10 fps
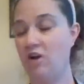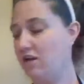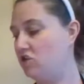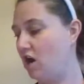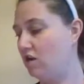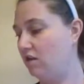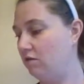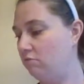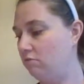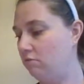tried
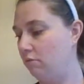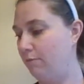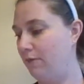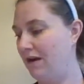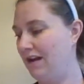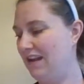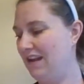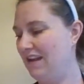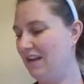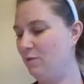chocolate,
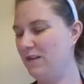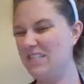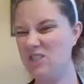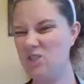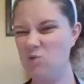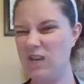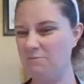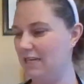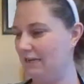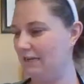but it was too
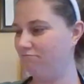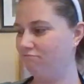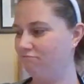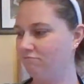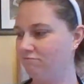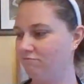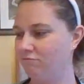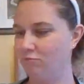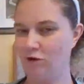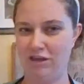tempting.
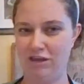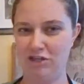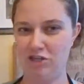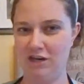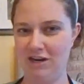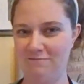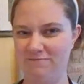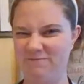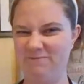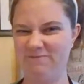What do you think she did?
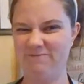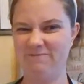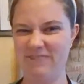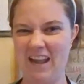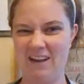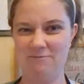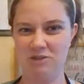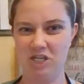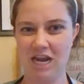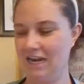Yeah,
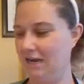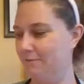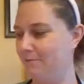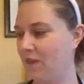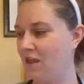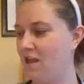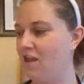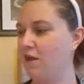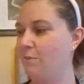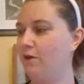she ate it.
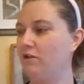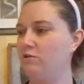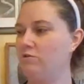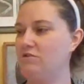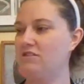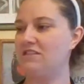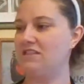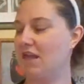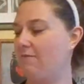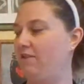The balloons
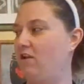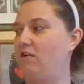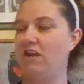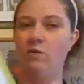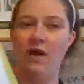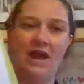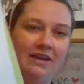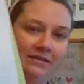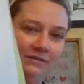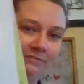kept floating
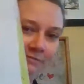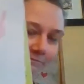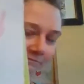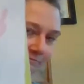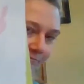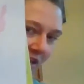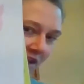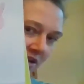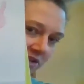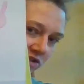away.
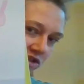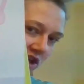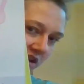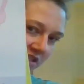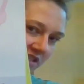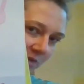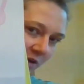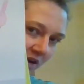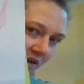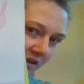So chocolate didn't
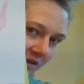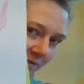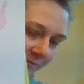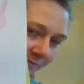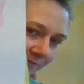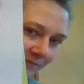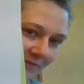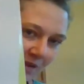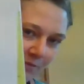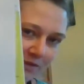work,
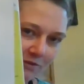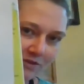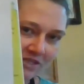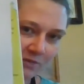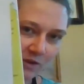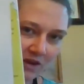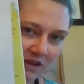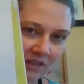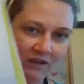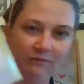and balloons didn't work
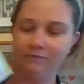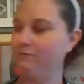either.